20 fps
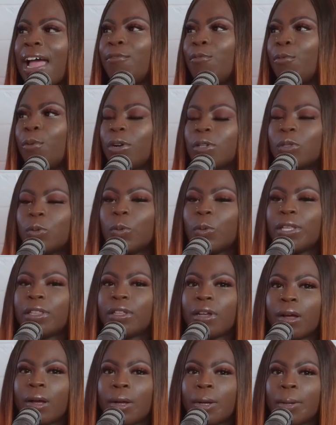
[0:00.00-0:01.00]
worked with
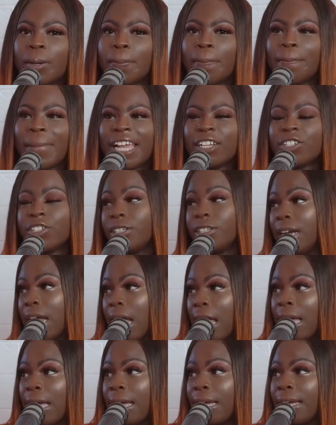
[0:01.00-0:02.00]
so. um Major
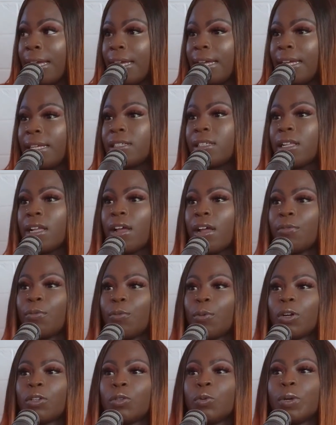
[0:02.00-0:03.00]
Nine. Ooh, I've
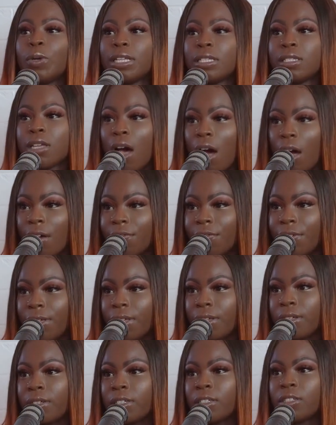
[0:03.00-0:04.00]
Major worked Nine with
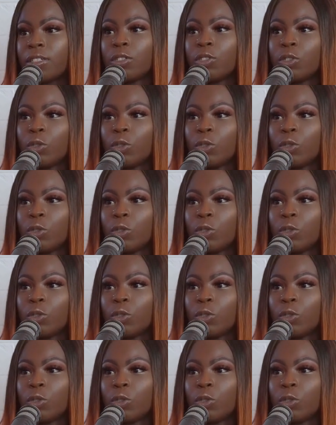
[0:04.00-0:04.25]
Tafias.